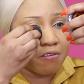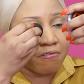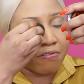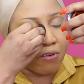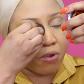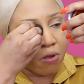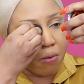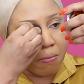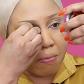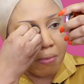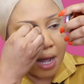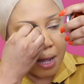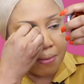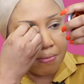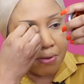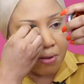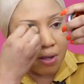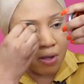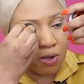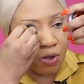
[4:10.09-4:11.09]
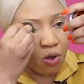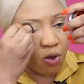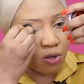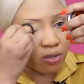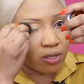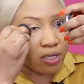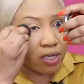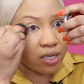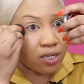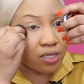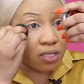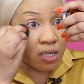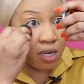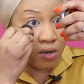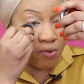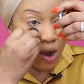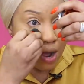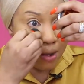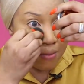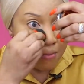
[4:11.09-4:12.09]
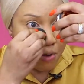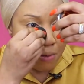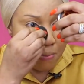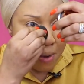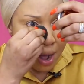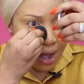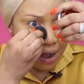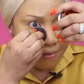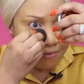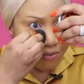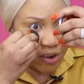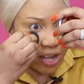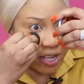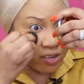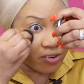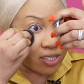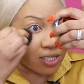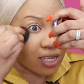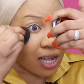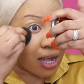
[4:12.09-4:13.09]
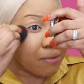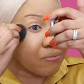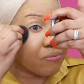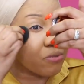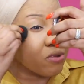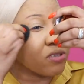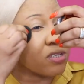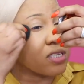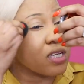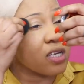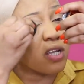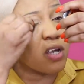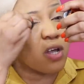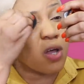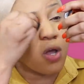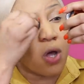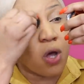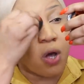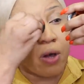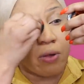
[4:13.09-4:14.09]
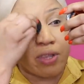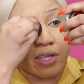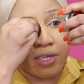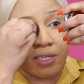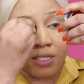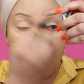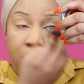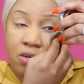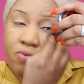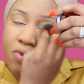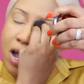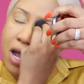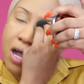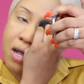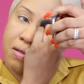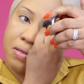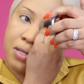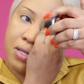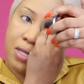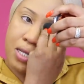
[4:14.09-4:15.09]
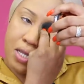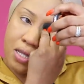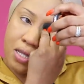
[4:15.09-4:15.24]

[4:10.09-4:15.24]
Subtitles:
Follow MAB on Instagram, Mobile Afro Hairdresser and Beauty on Instagram.